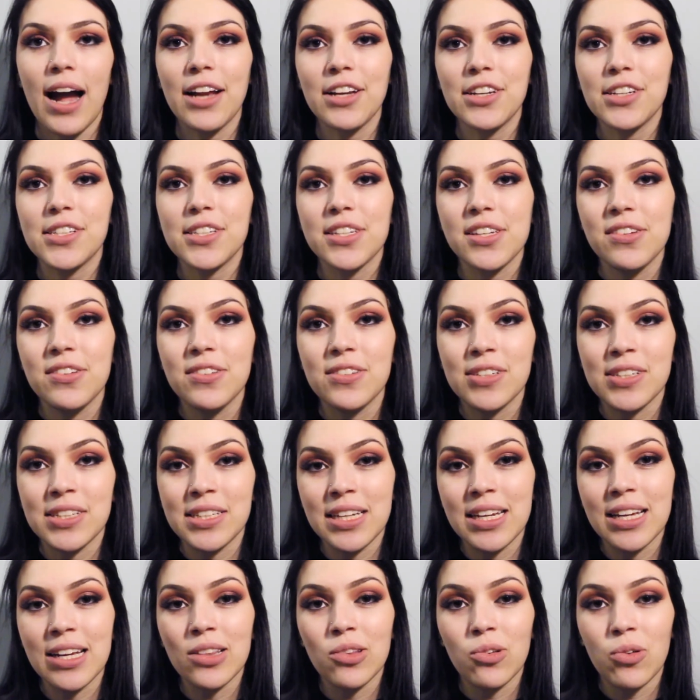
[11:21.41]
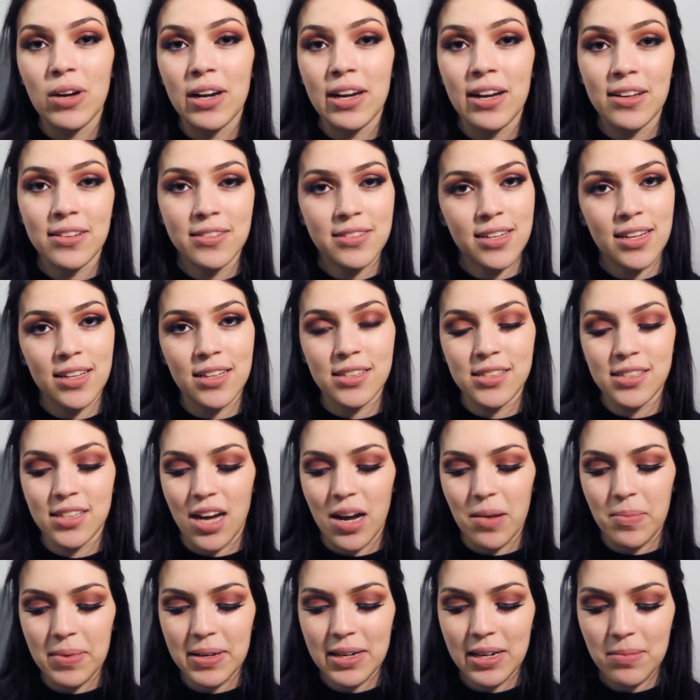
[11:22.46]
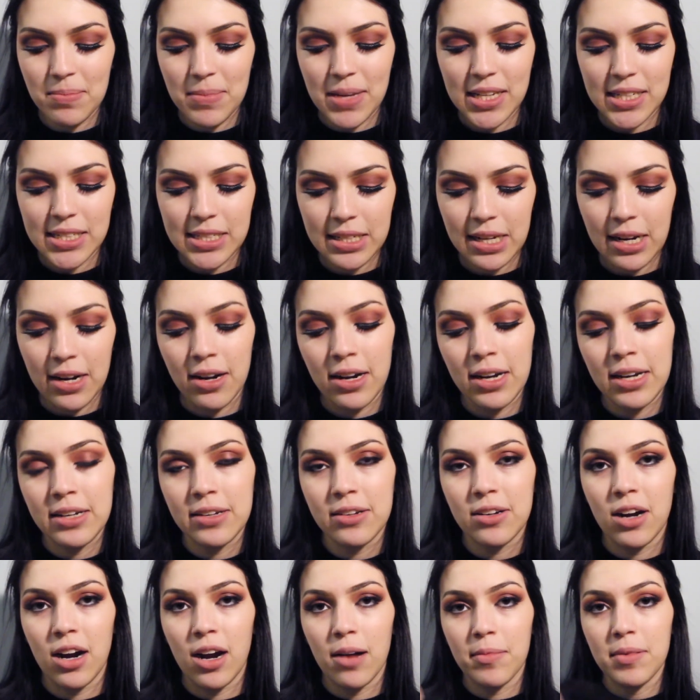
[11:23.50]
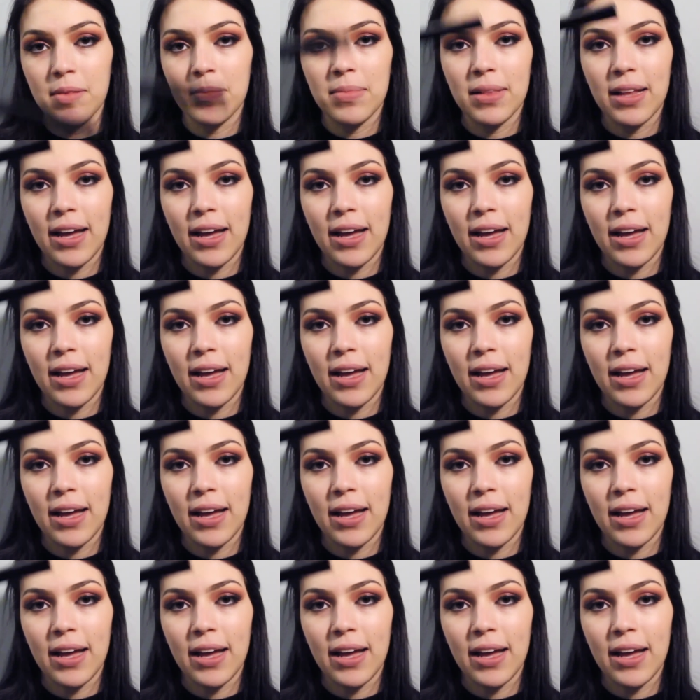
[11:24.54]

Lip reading: I just use the L'Oreal Telescopic Mascara in Carbon